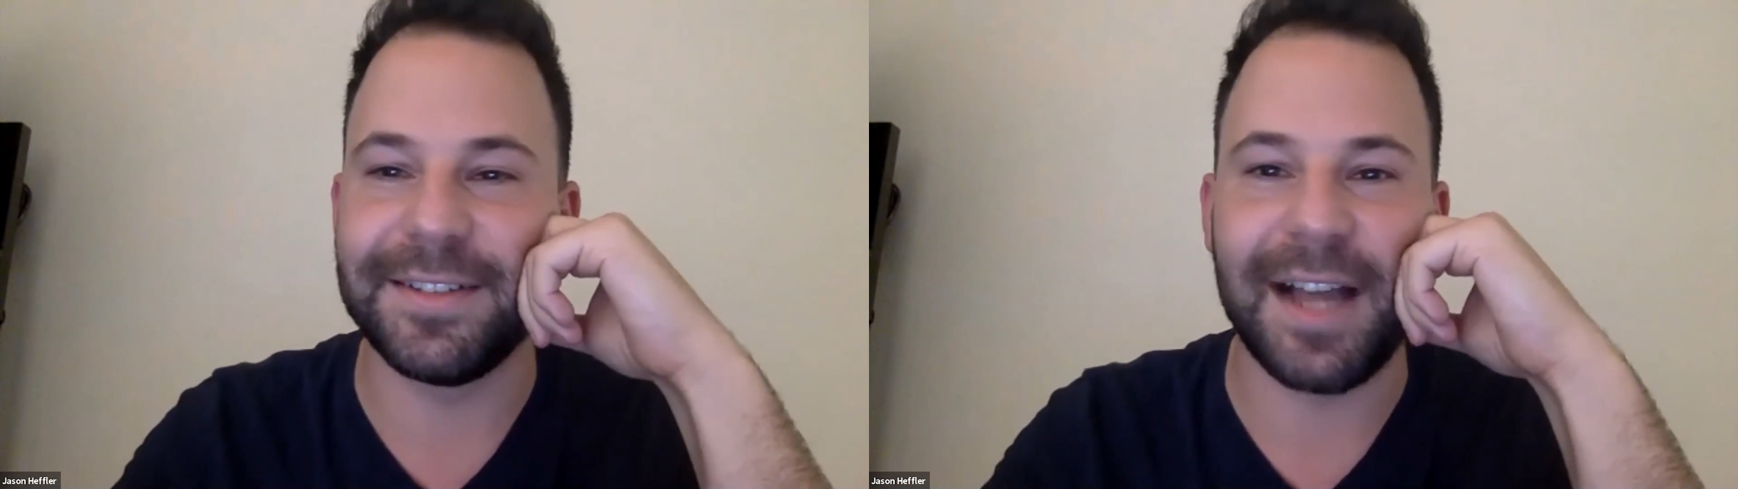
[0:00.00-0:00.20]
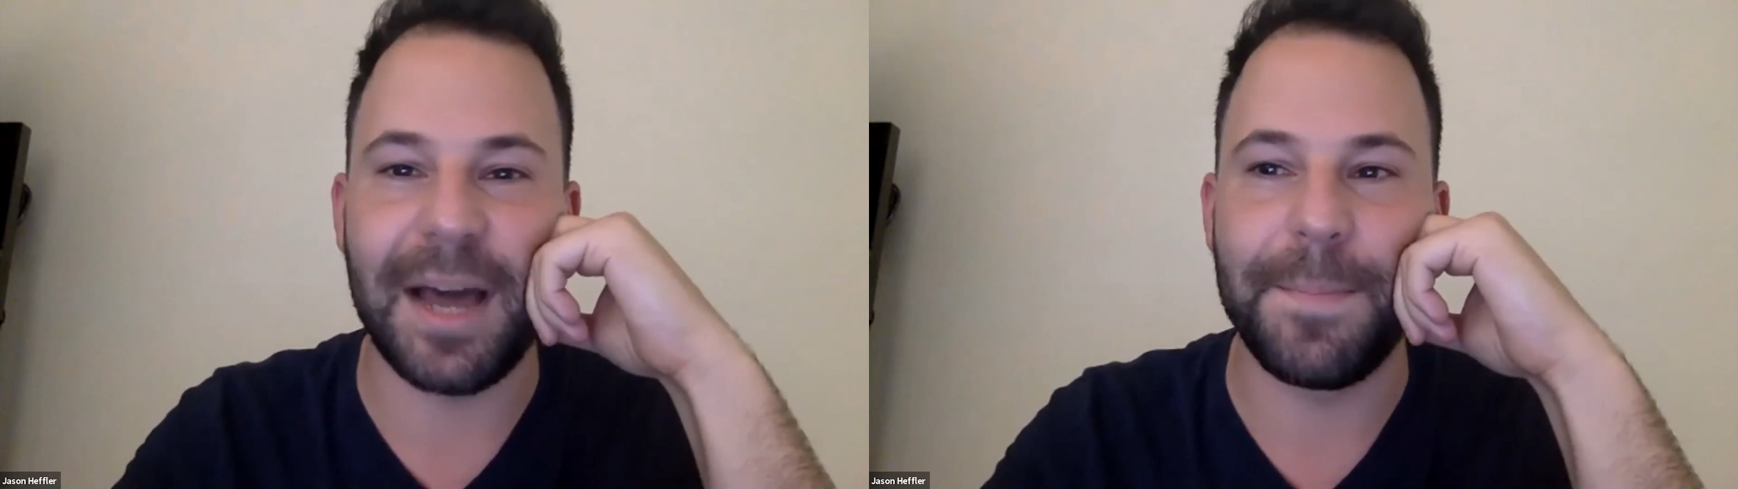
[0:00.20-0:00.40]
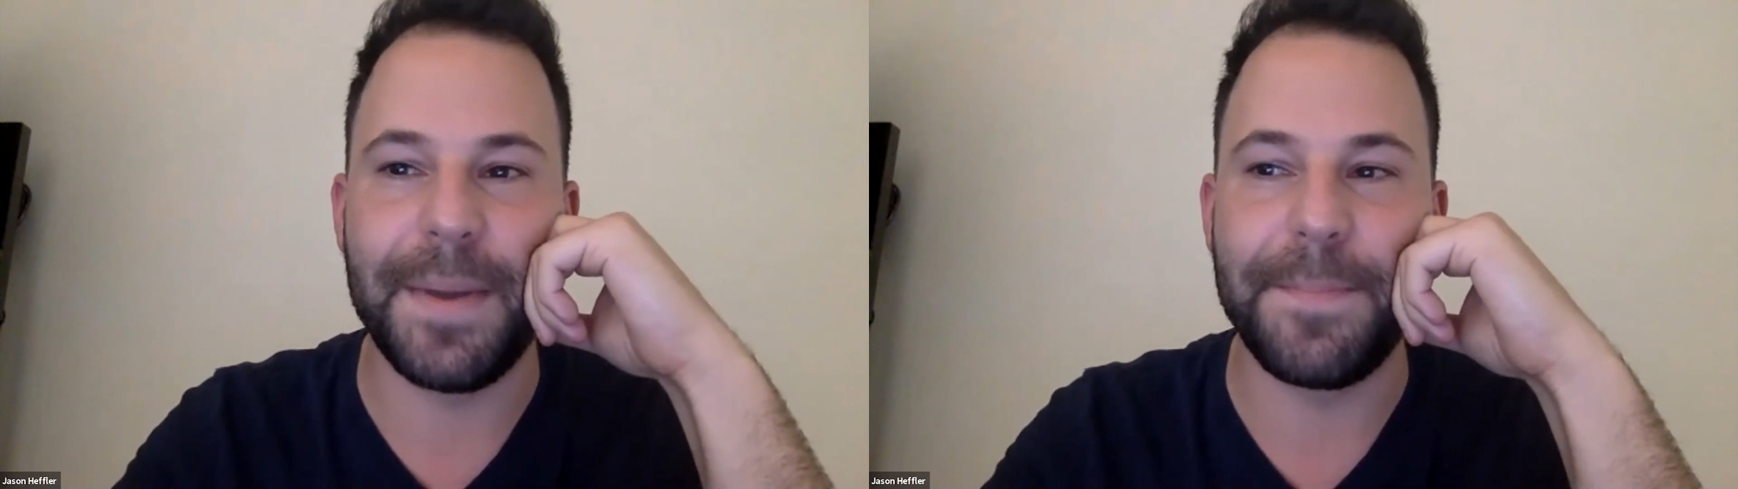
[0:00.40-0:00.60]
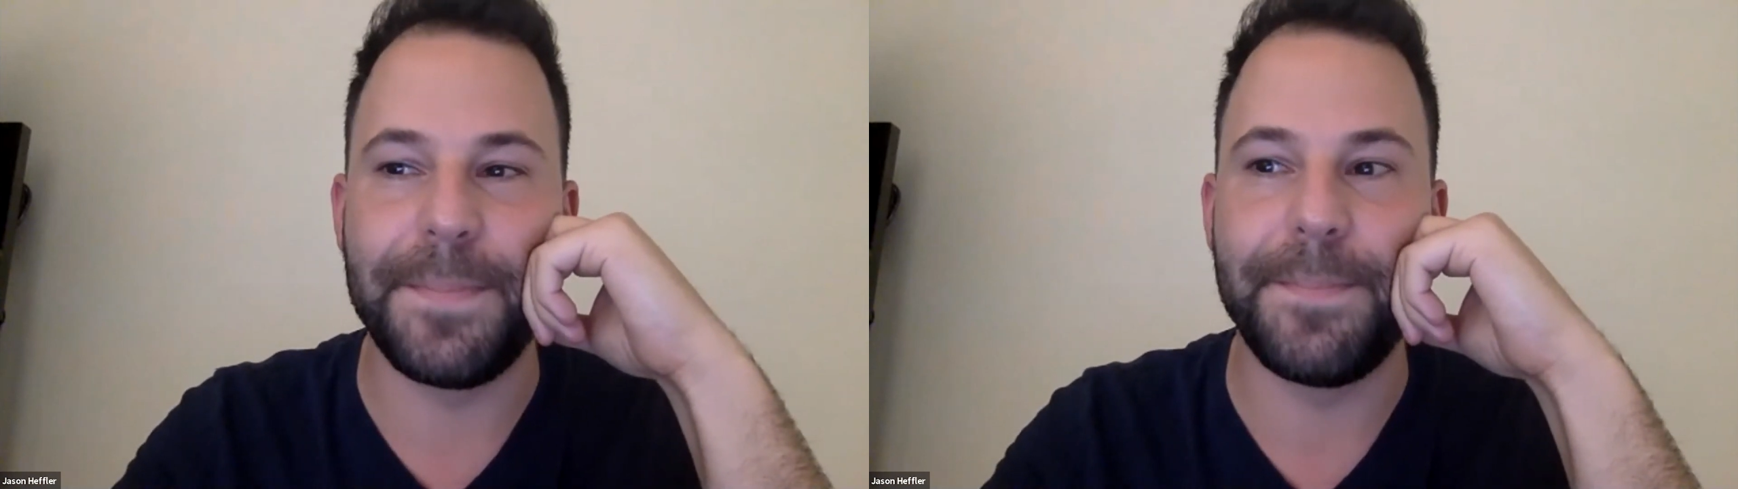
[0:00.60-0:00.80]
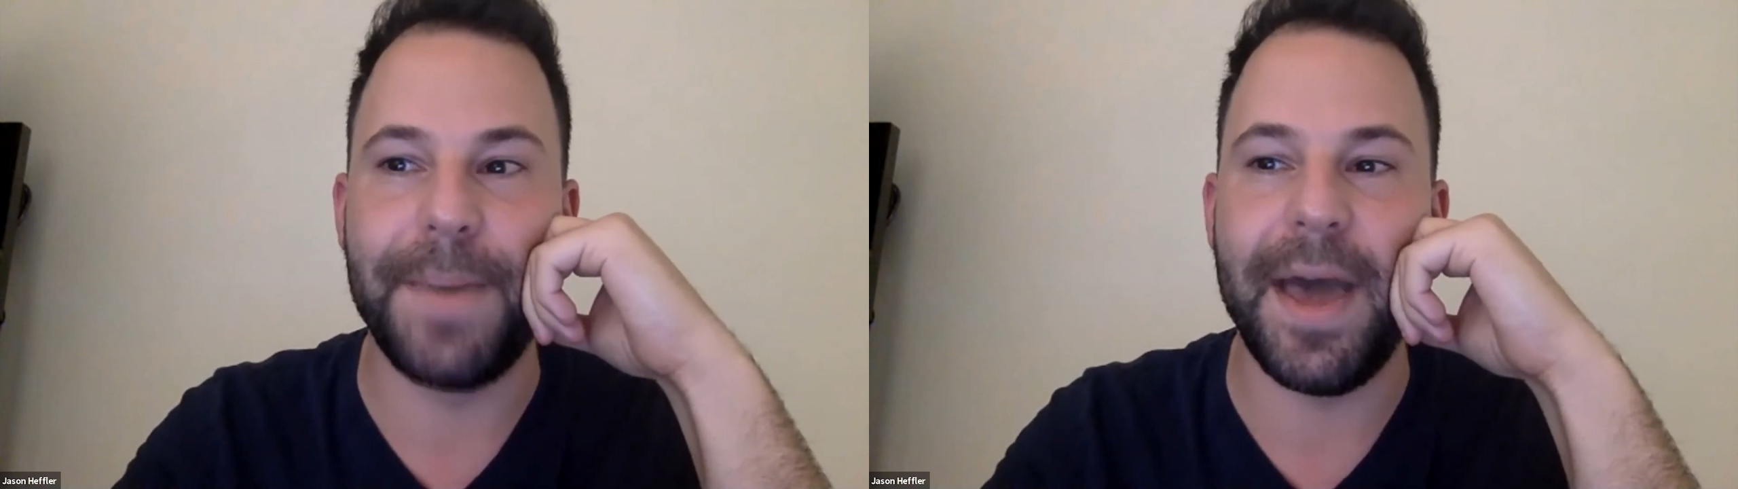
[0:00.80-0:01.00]
got
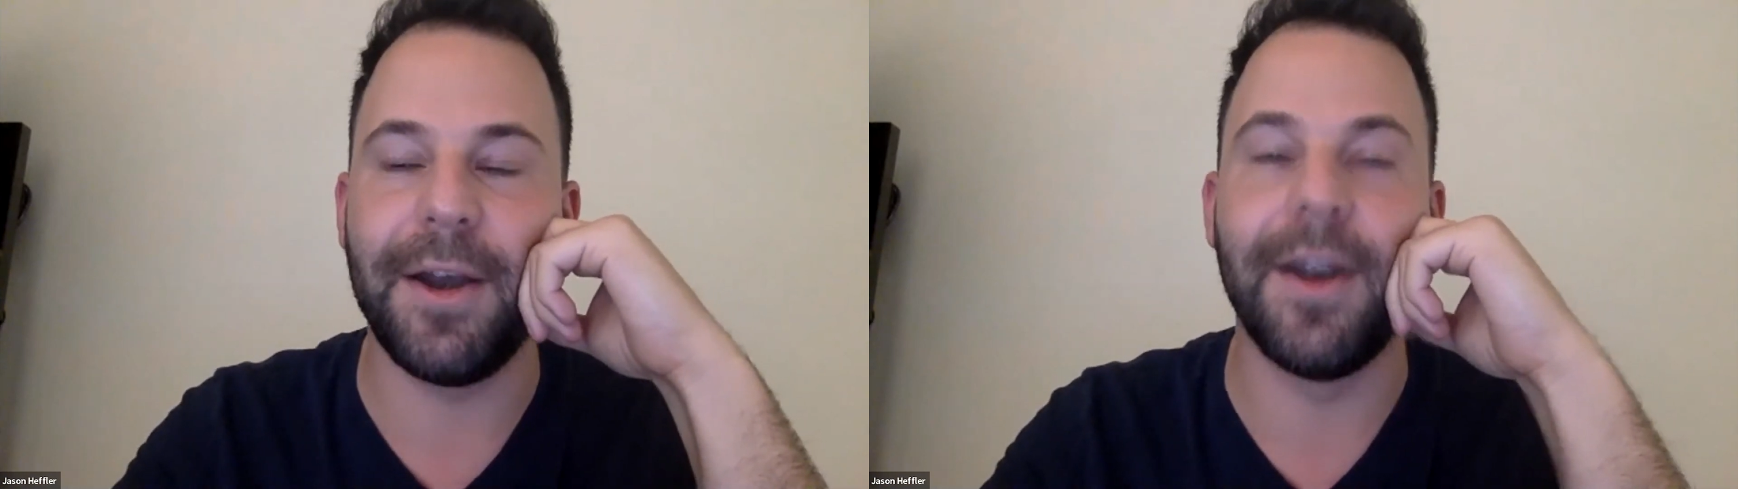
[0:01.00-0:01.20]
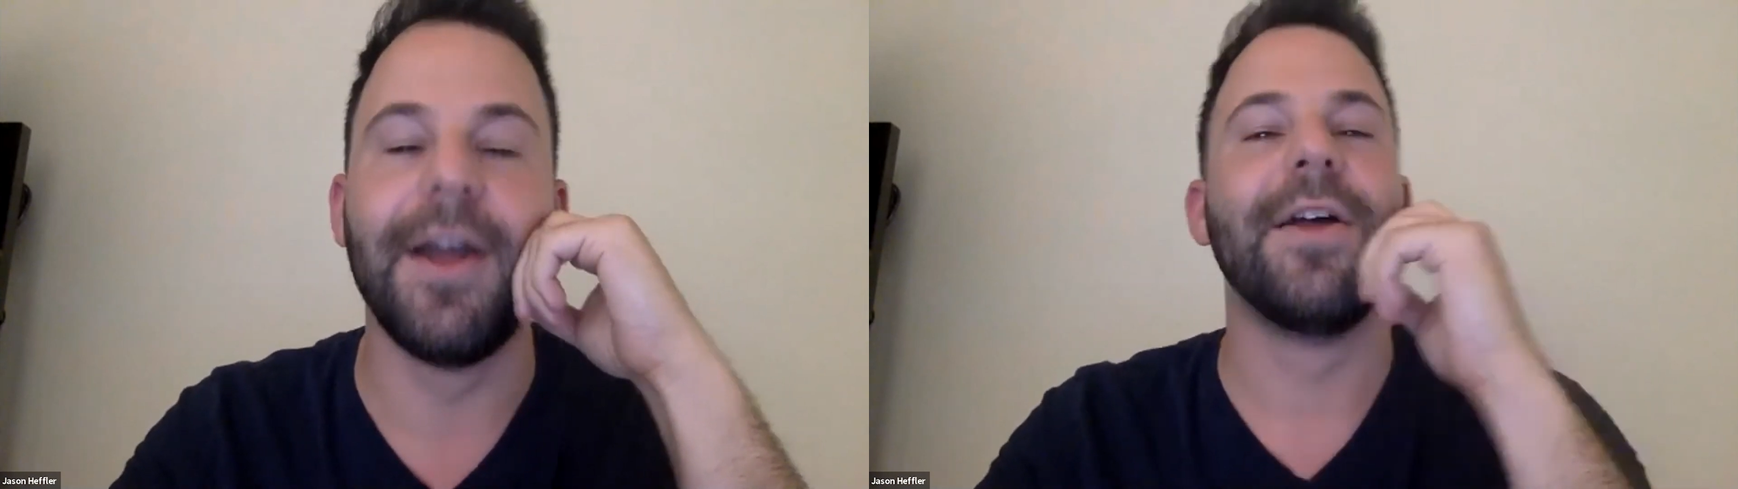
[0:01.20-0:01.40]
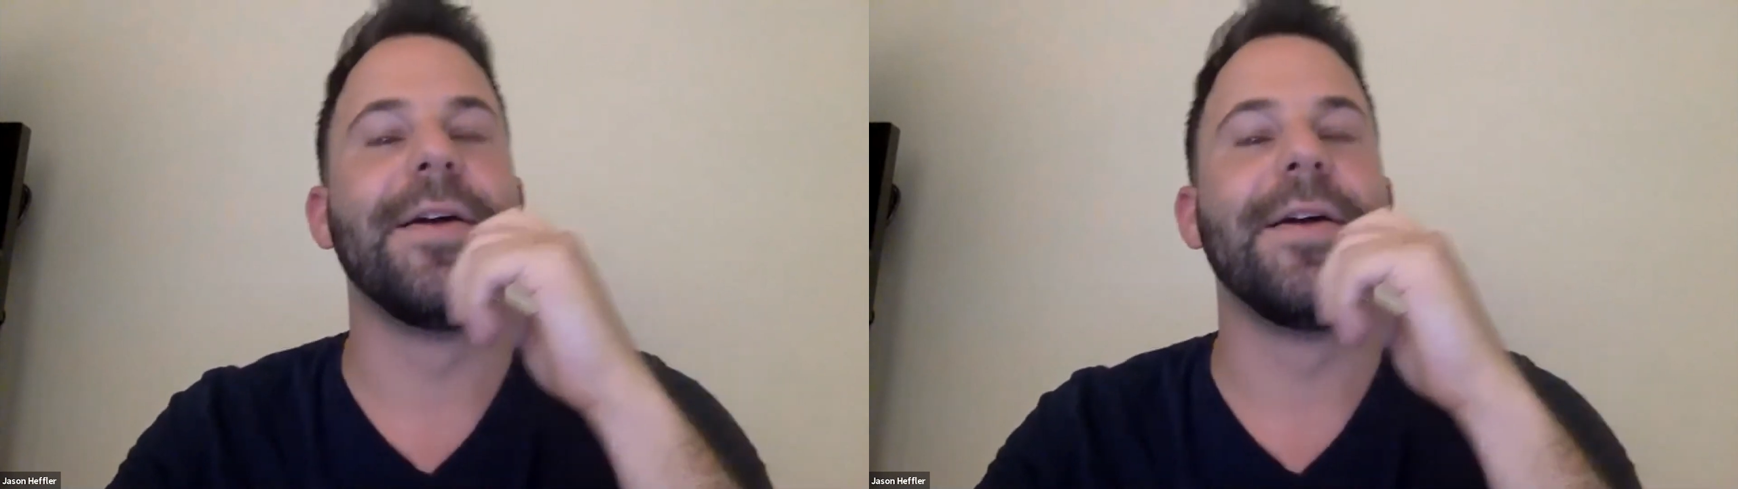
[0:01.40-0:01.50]
better.